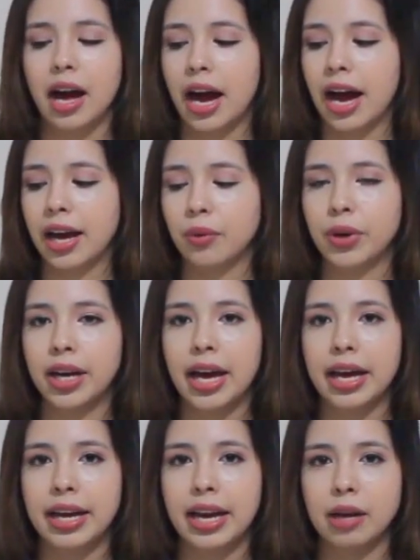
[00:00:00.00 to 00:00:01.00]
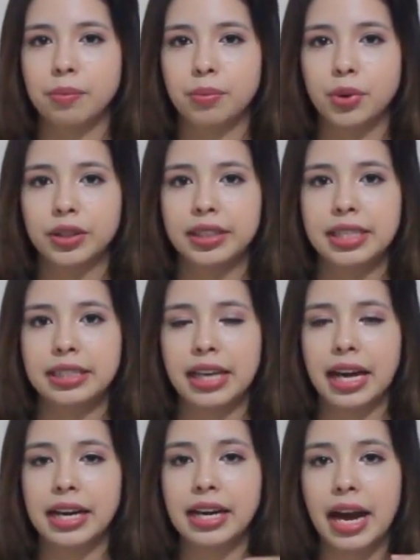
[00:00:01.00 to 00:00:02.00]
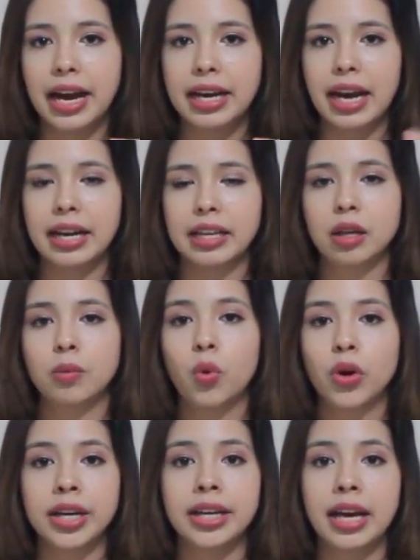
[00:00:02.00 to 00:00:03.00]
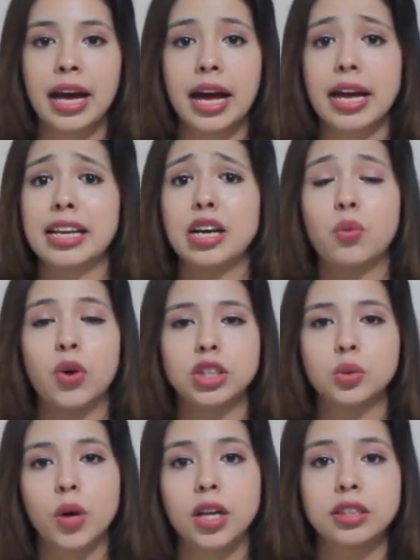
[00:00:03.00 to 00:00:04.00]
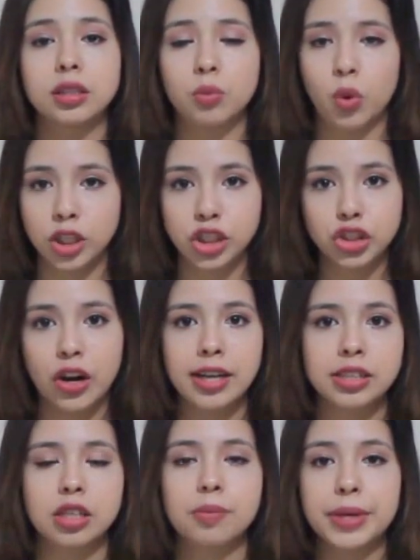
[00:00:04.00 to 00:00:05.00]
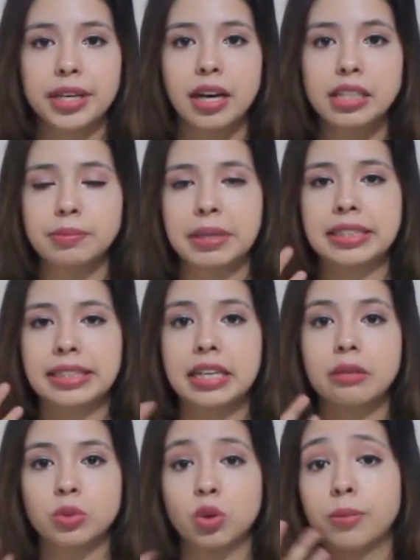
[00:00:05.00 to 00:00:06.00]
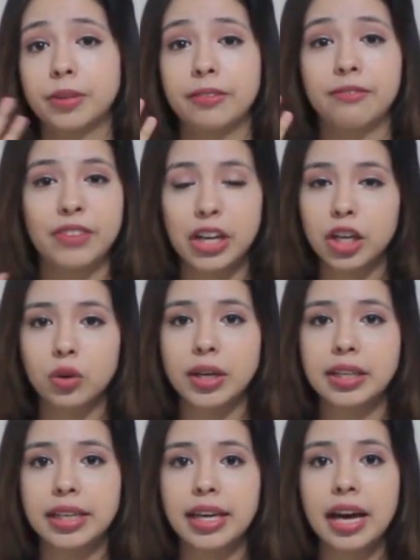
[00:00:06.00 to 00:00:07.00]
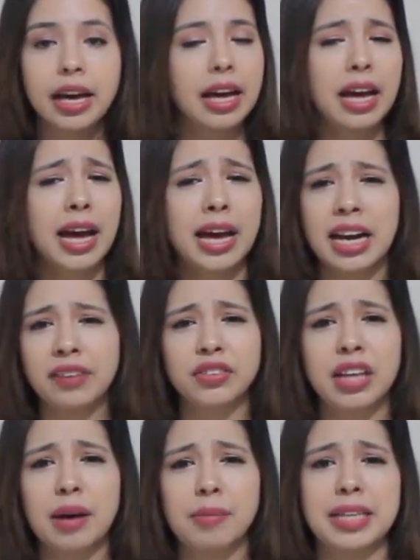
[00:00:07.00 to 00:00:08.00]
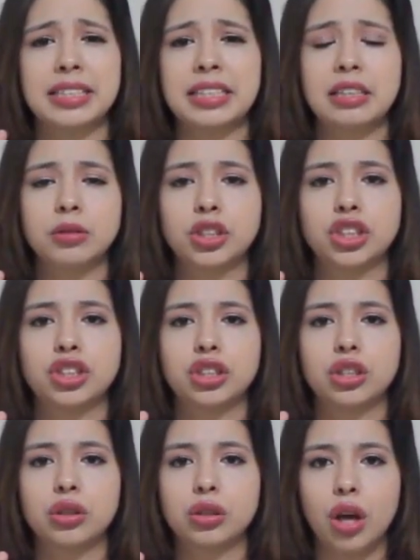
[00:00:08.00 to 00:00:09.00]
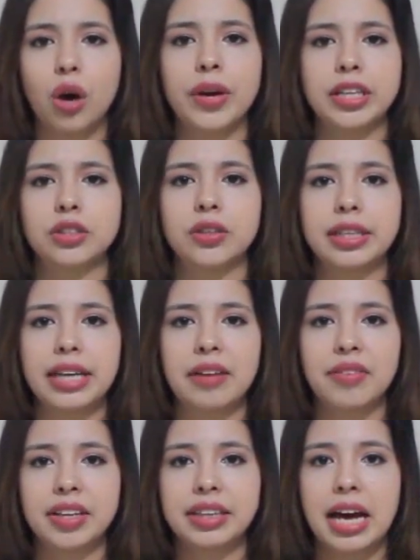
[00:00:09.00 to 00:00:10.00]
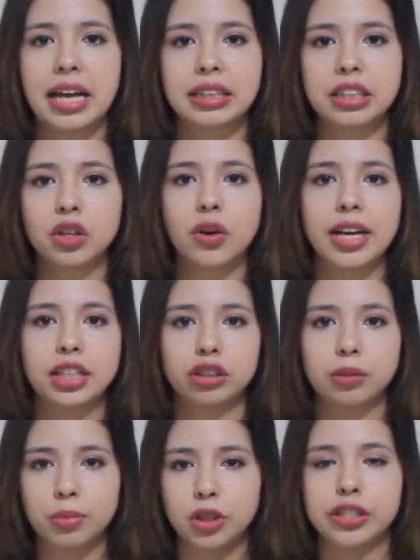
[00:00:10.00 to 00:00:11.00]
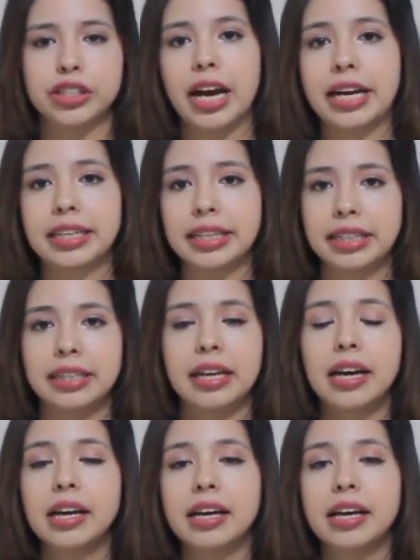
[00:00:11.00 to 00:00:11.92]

I went ahead and put this at night and in the morning, and it works well as a moisturizer because my skin absorbed it very quickly, and after that my skin was just glowing, so it gave it that little extra push I needed.